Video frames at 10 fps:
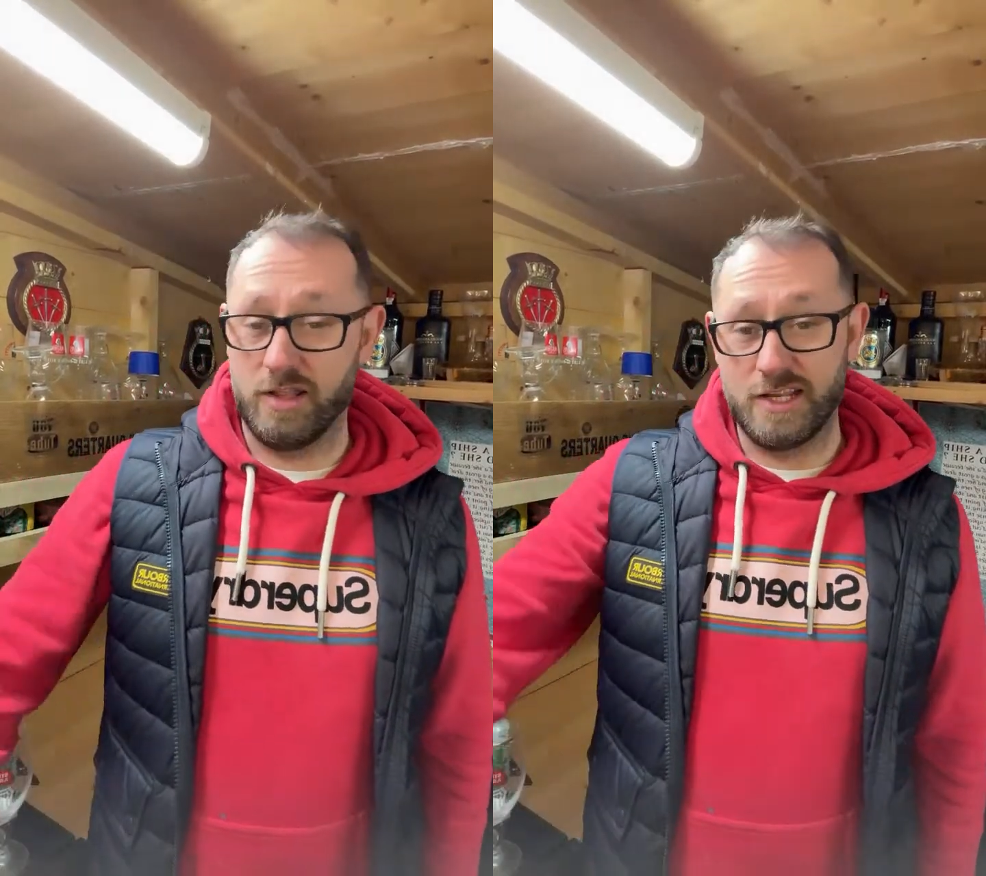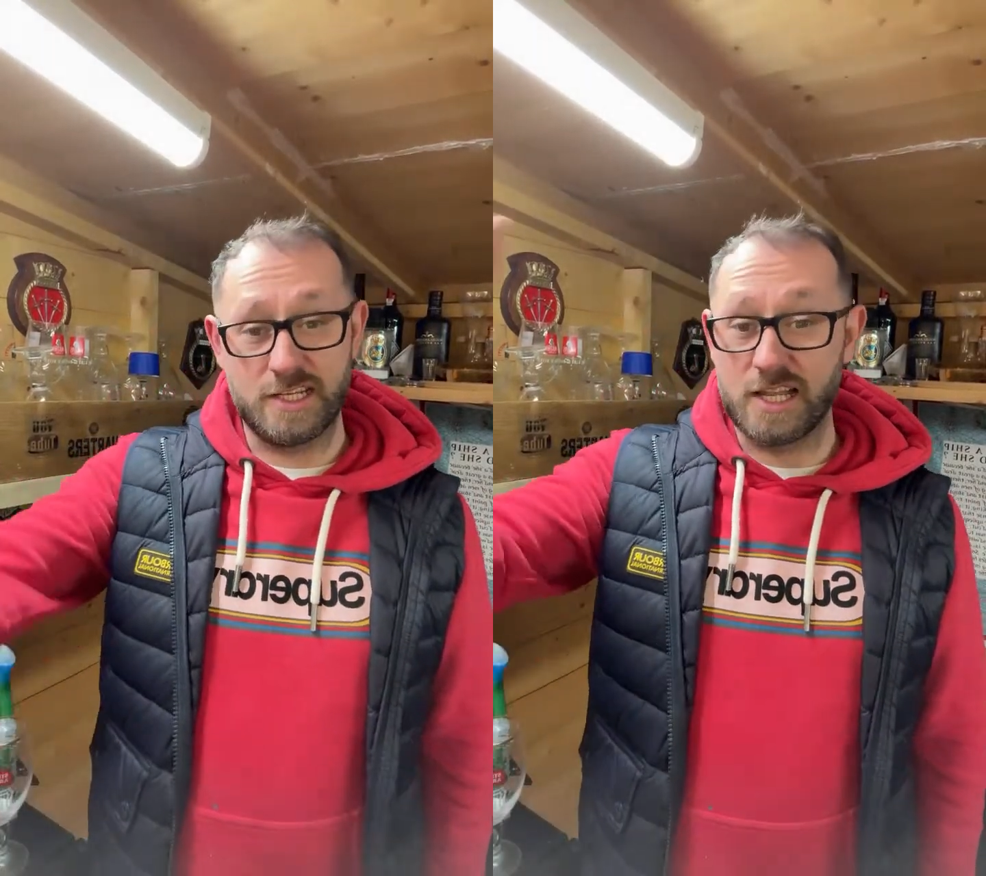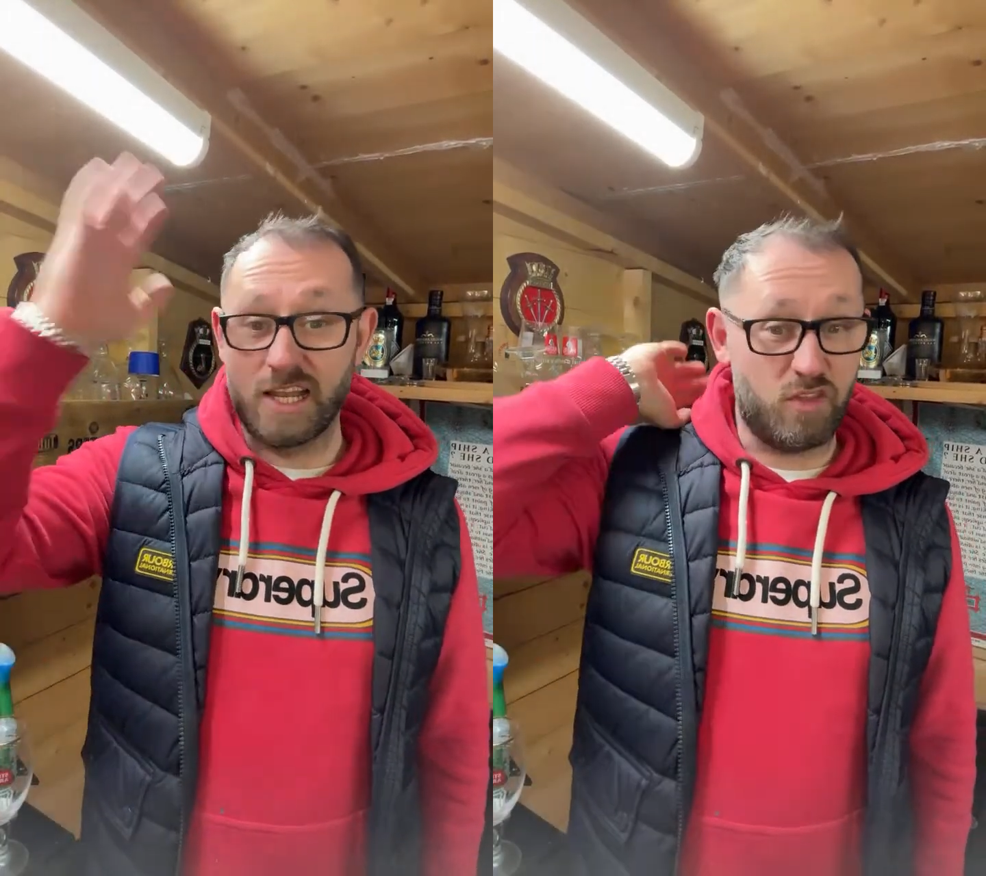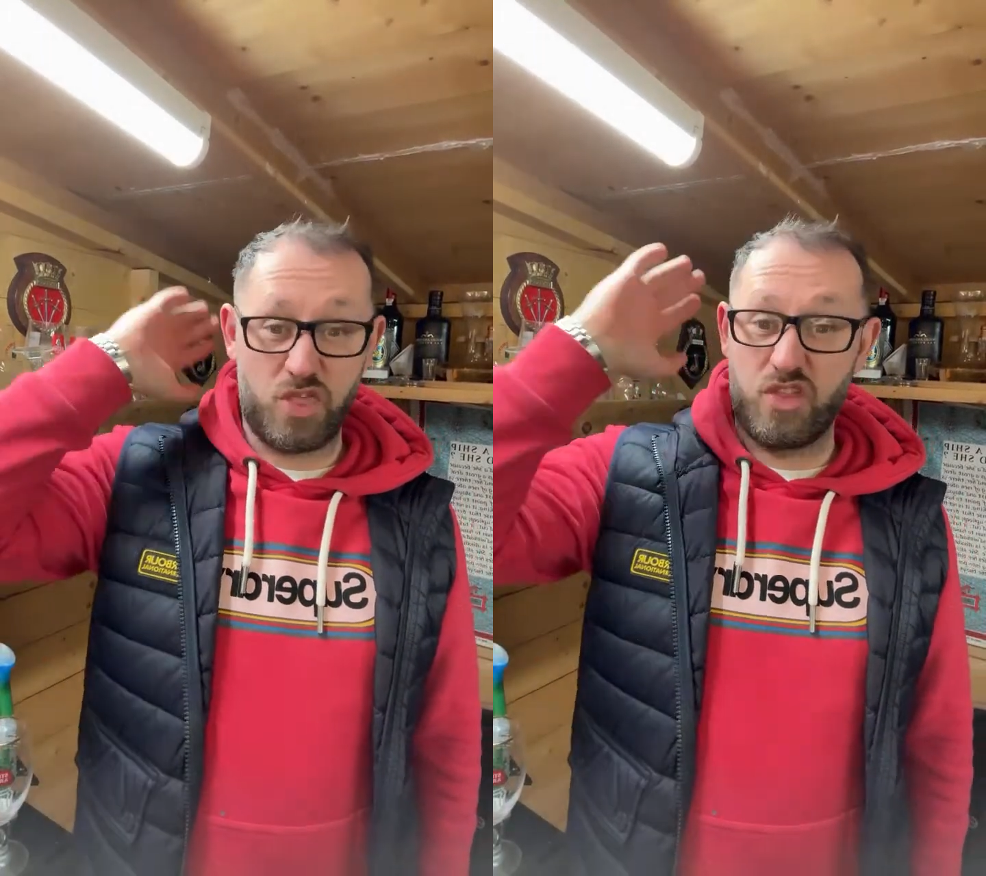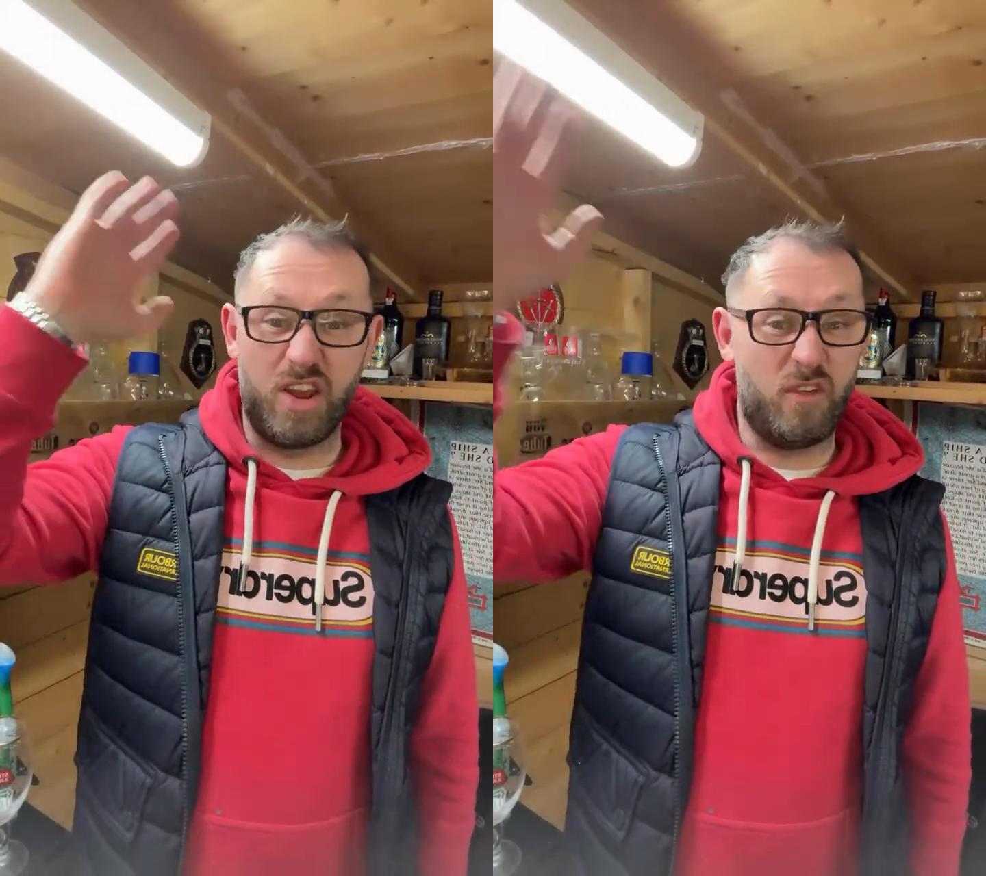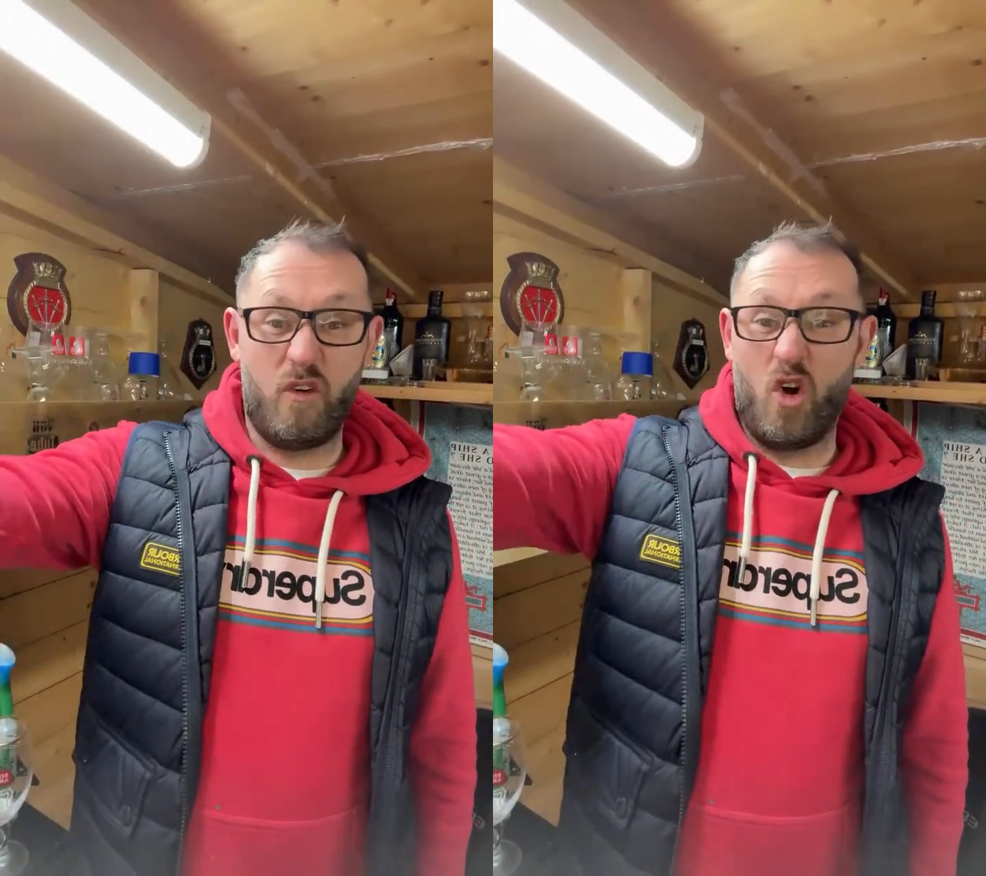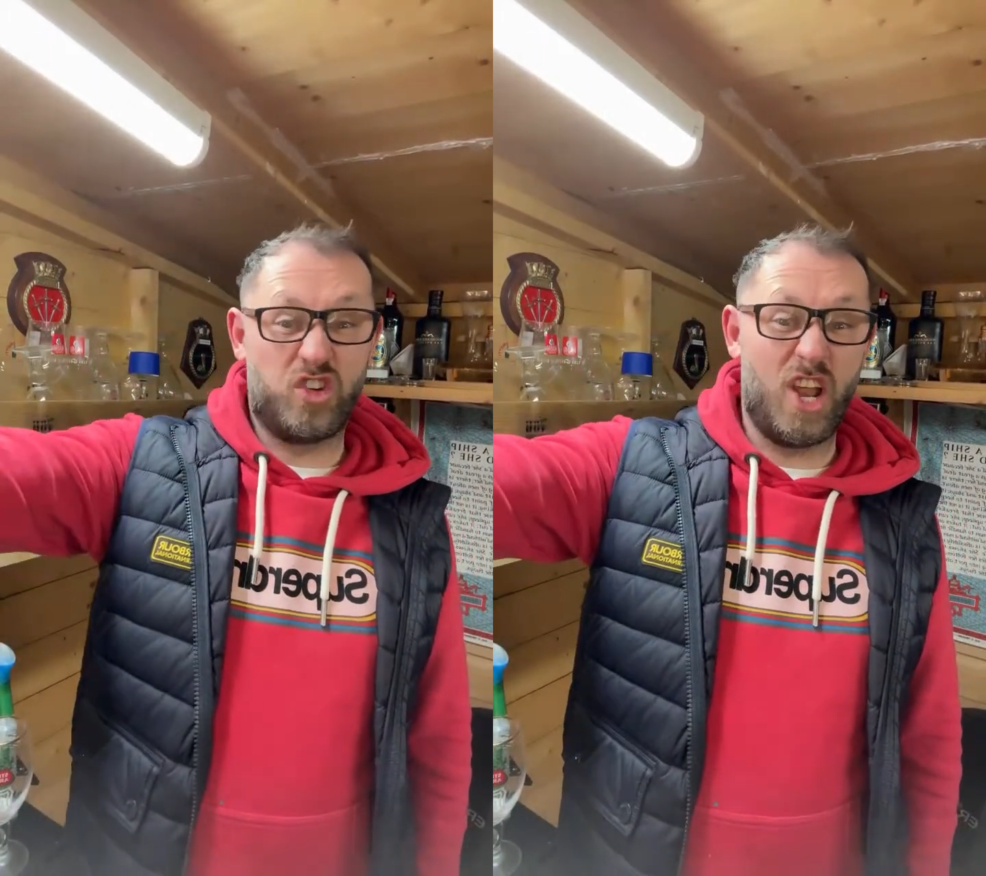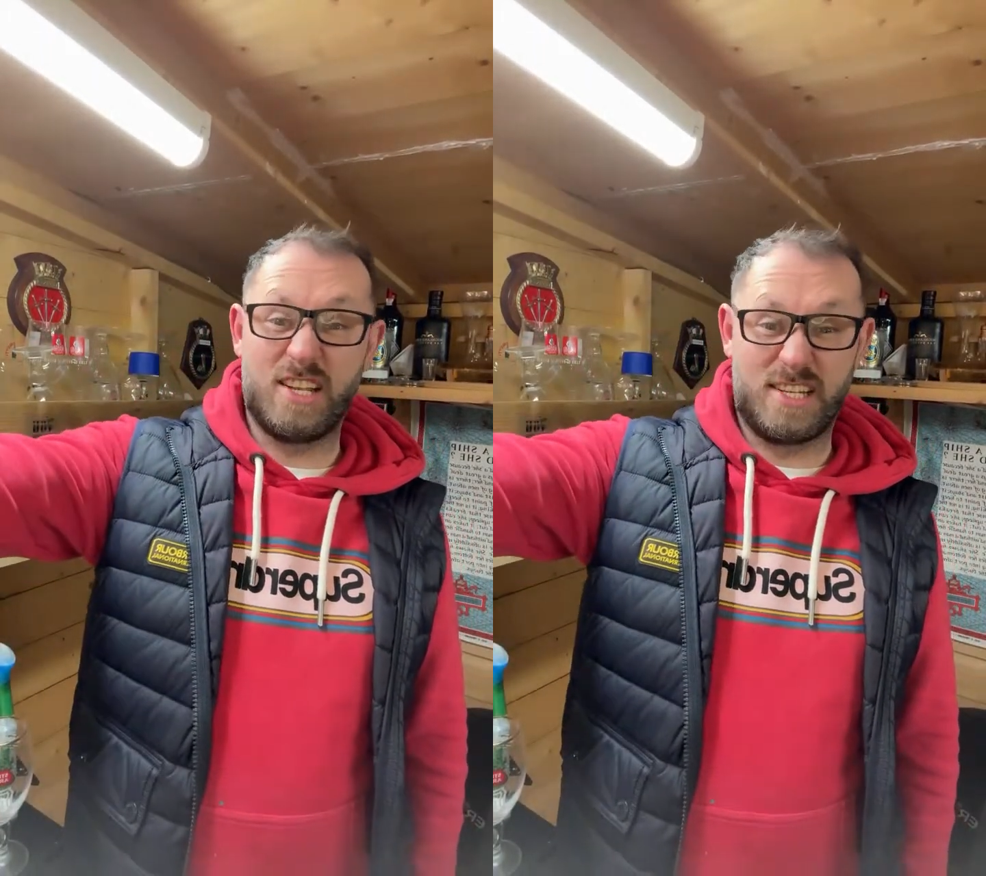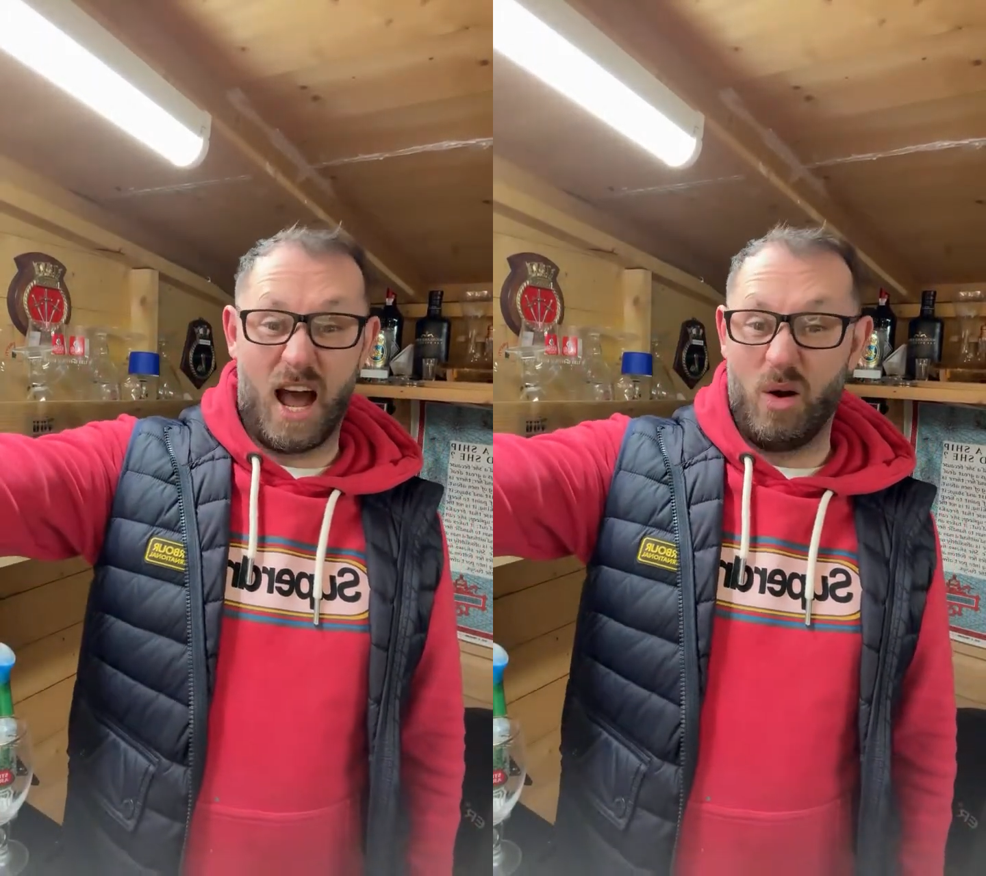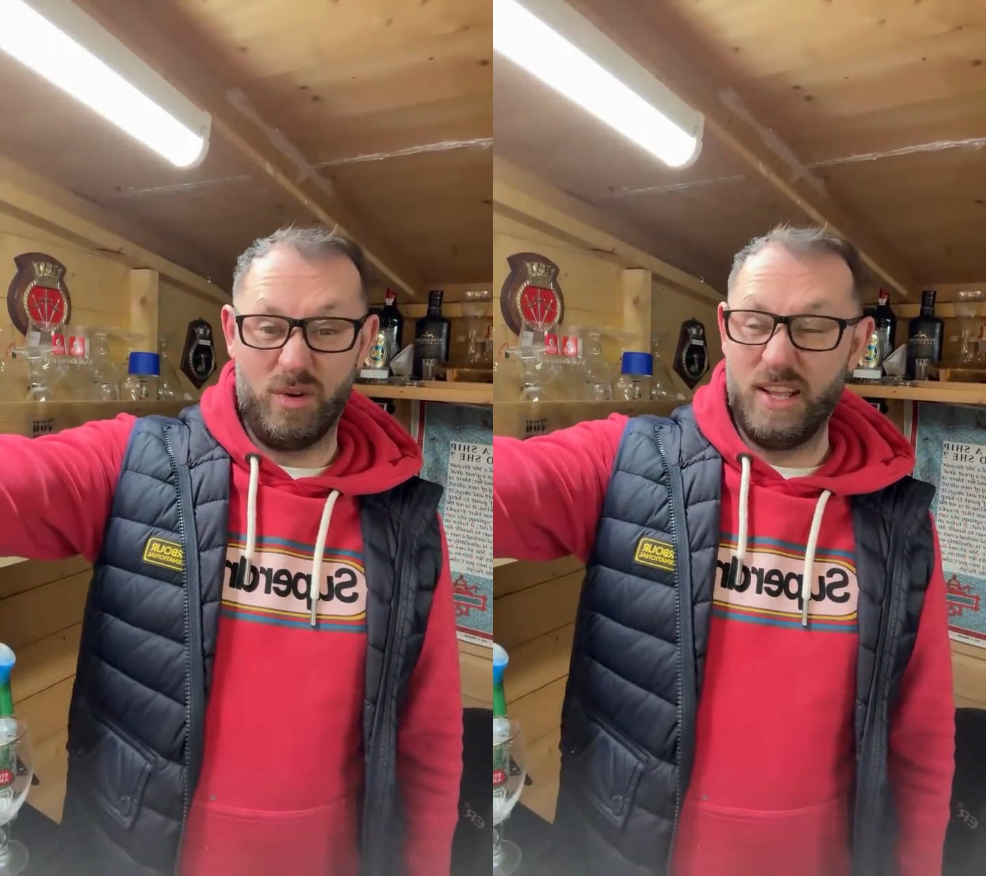and it's like 3 or 4 sheds
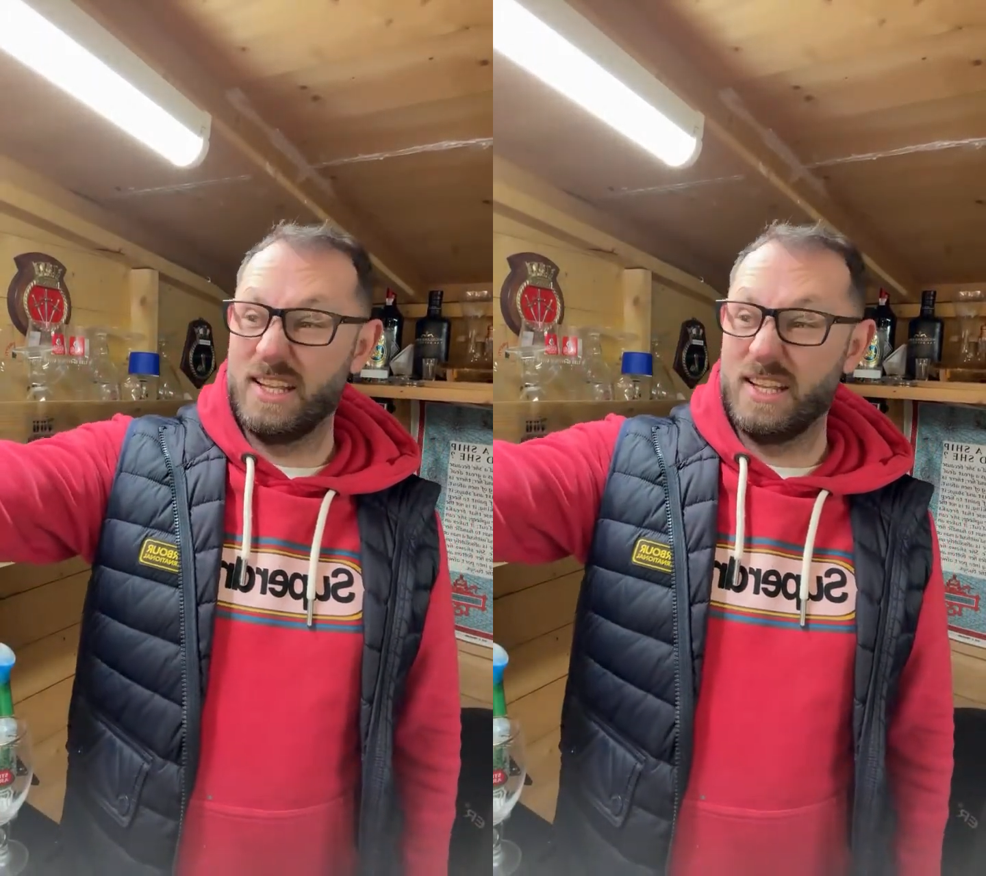down.